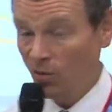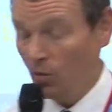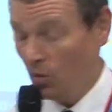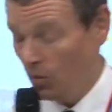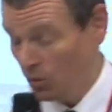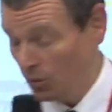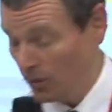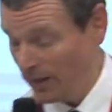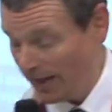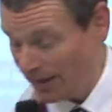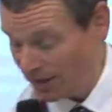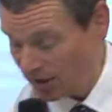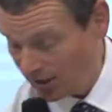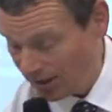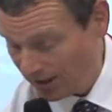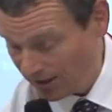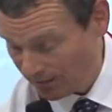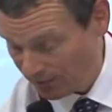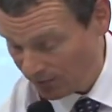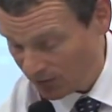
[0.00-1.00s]
Or do we
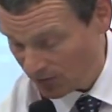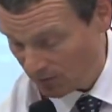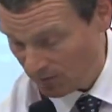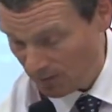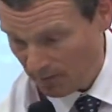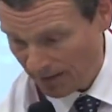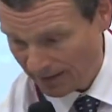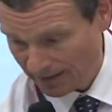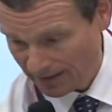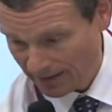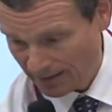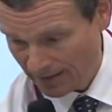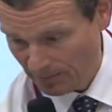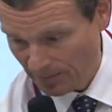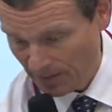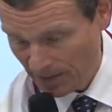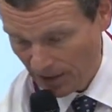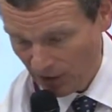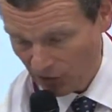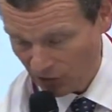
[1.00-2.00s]
actually give some imatinib
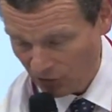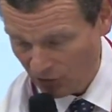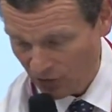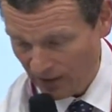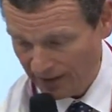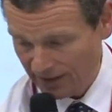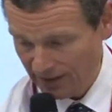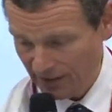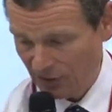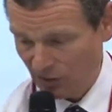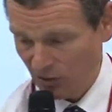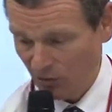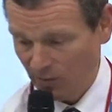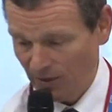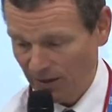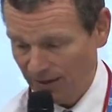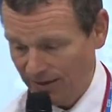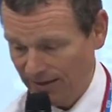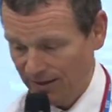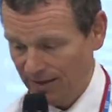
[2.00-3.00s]
to try to stop
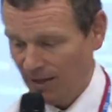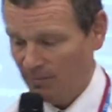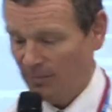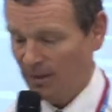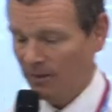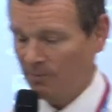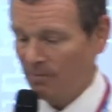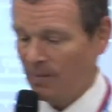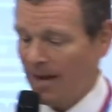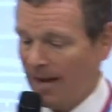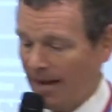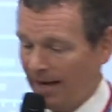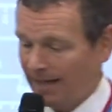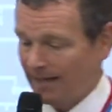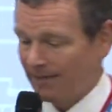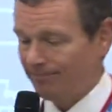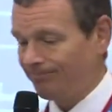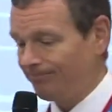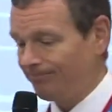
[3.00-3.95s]
it coming back?